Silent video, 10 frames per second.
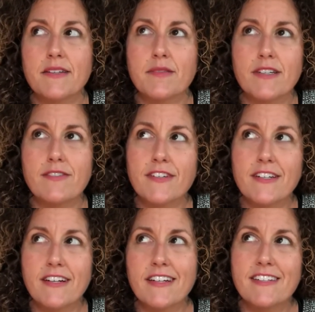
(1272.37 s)
trying to figure
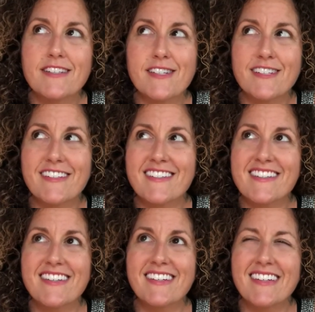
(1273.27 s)
out how to share this.
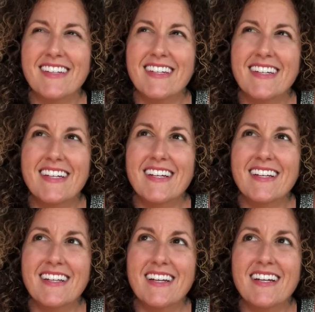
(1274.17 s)

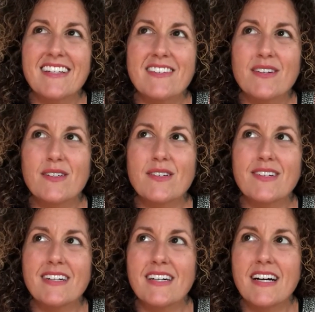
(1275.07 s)
So
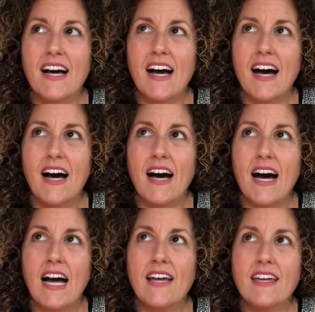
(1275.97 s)

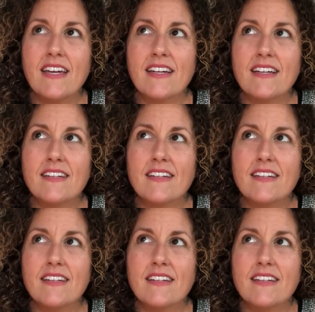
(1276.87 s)
I've